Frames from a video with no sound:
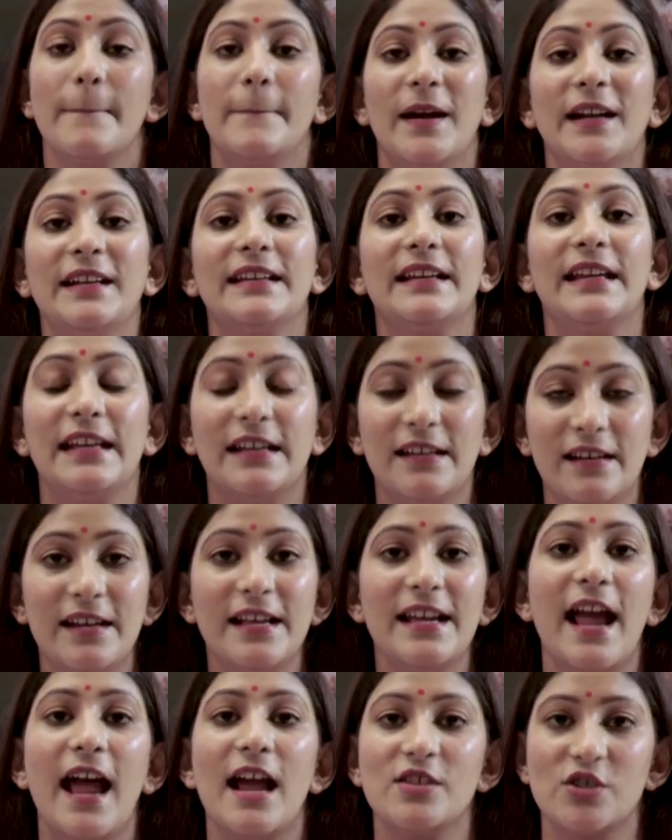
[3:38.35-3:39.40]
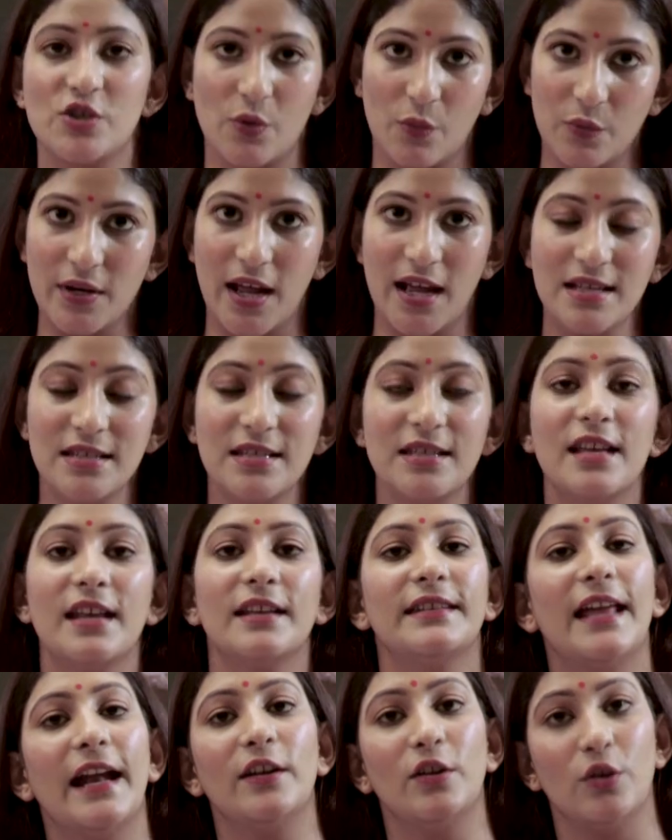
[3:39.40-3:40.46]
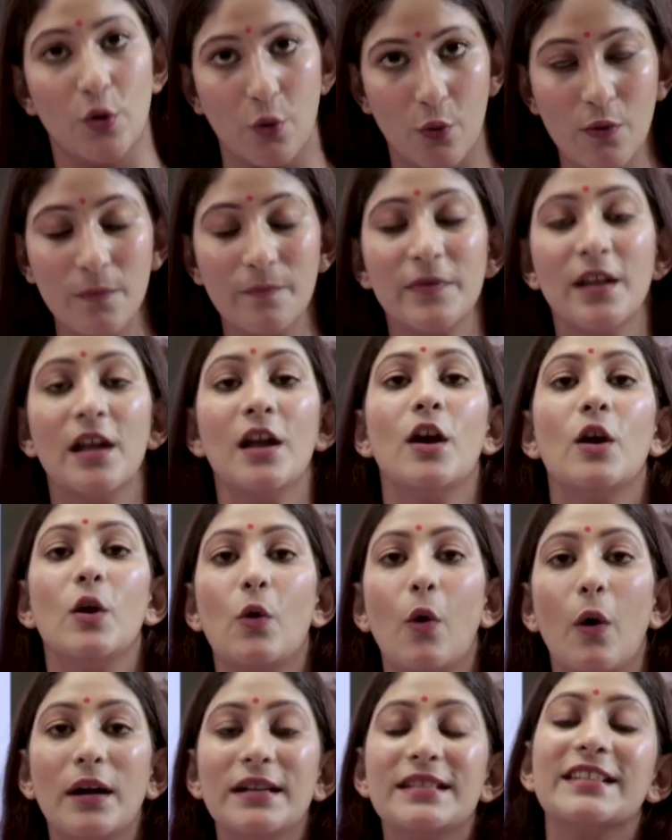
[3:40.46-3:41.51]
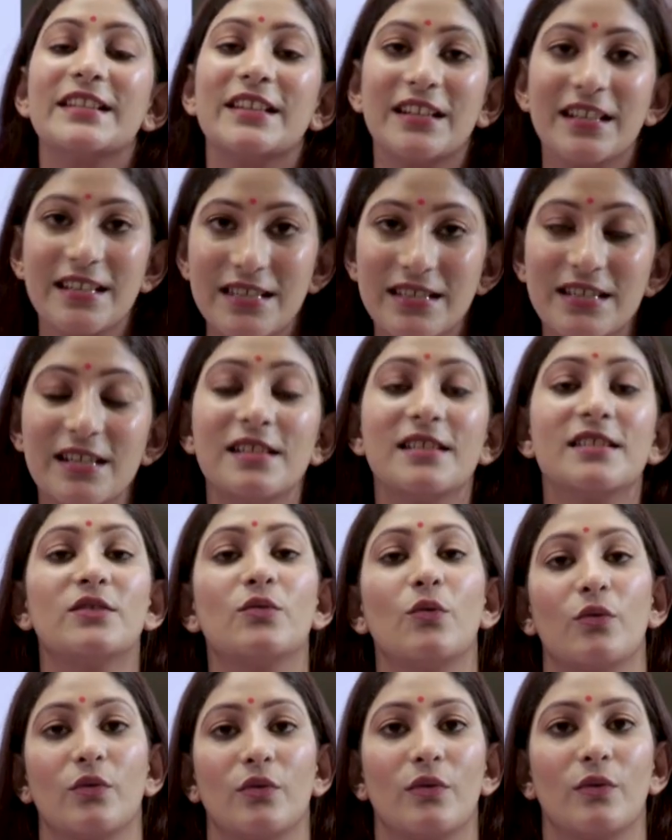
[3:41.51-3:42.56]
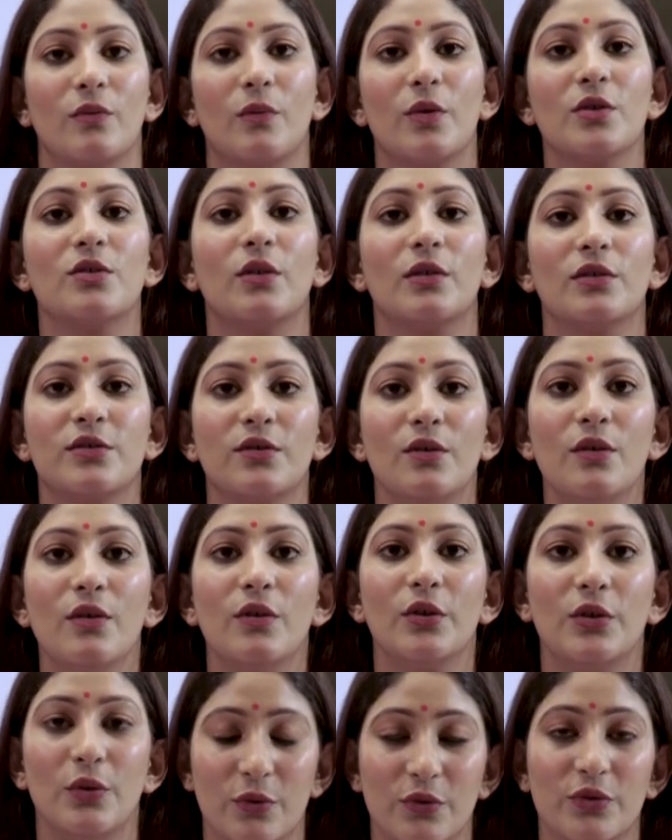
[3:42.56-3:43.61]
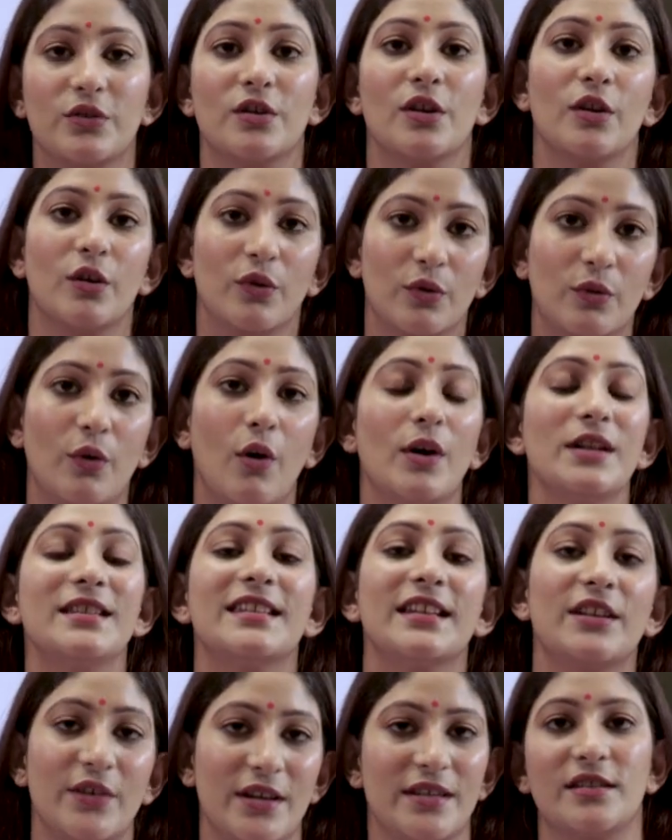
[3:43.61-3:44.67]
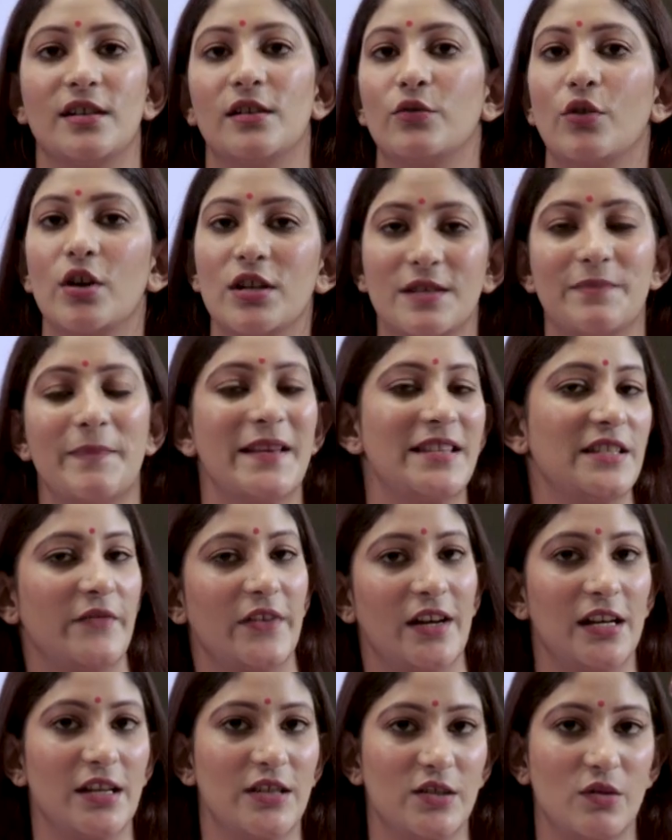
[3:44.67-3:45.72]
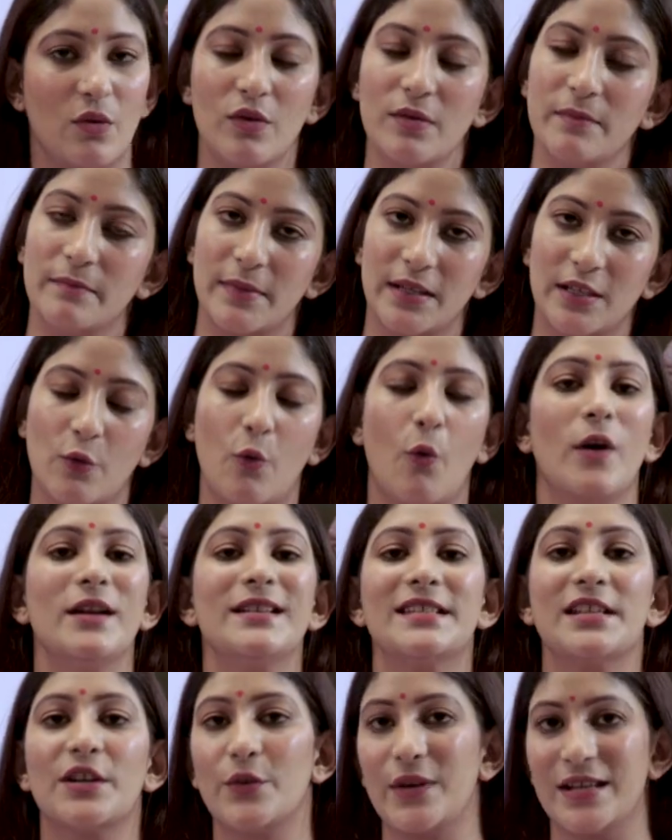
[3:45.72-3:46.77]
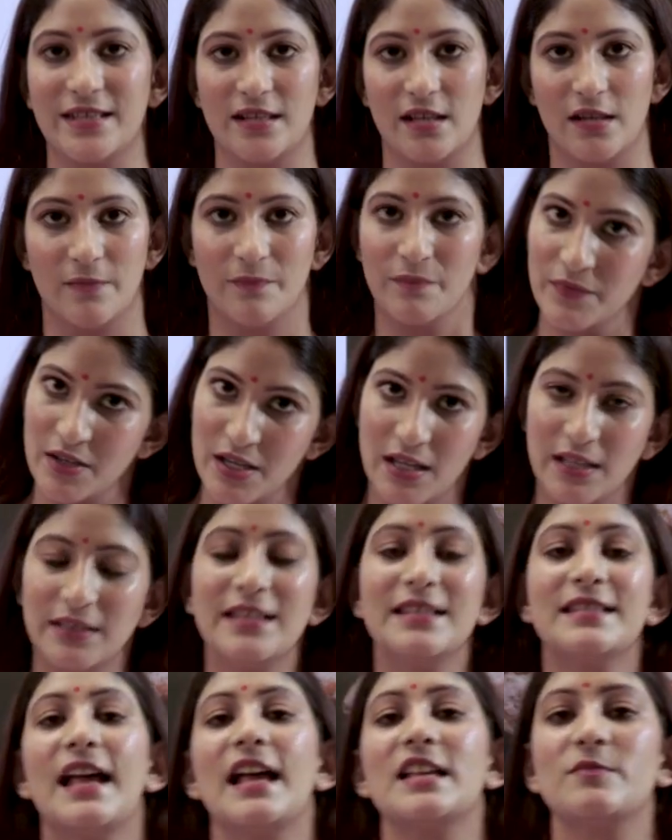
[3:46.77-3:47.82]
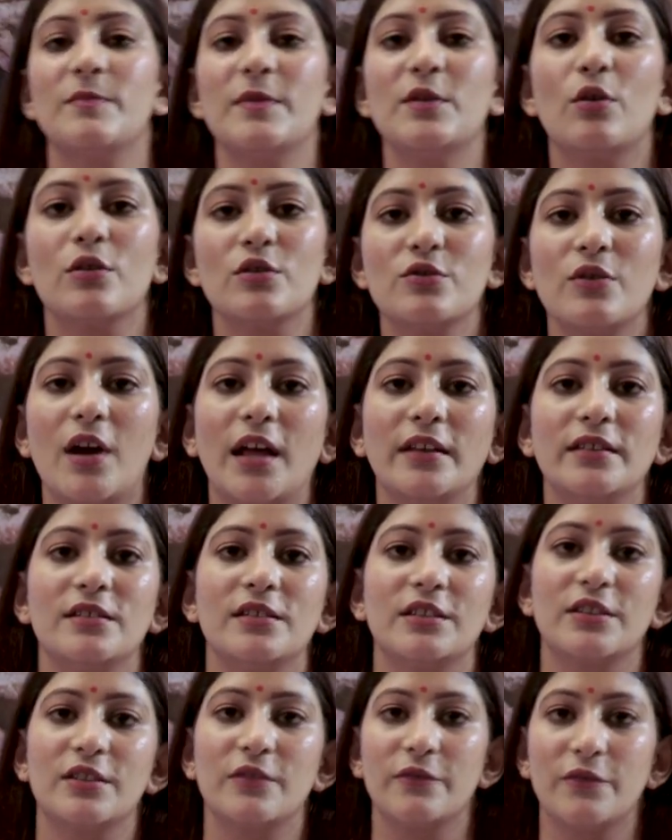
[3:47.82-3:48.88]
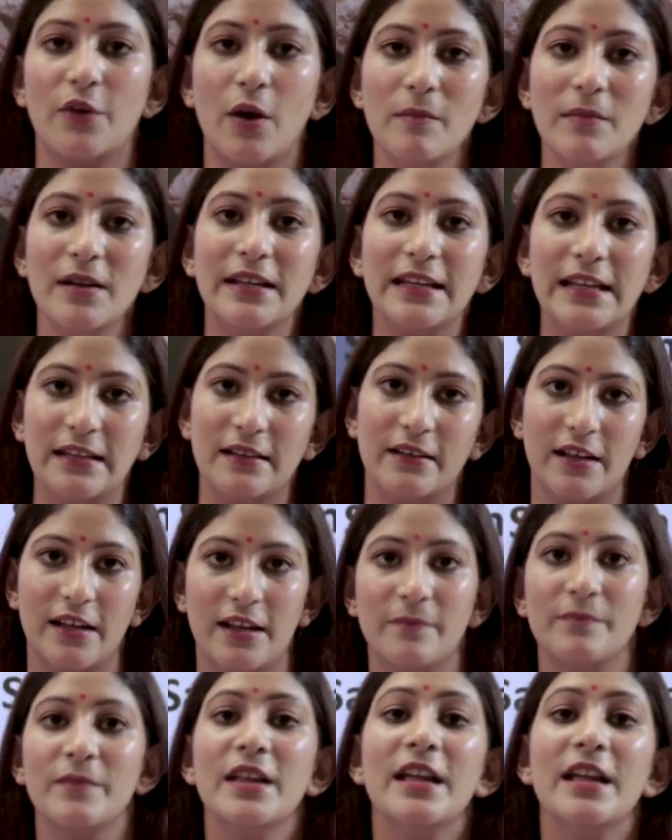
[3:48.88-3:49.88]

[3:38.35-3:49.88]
But Keelady has shown us that no, quartz crystal stone was also used. Quartz crystal, not specifically stone, but quartz crystal. This has been also unearthed from Keelady.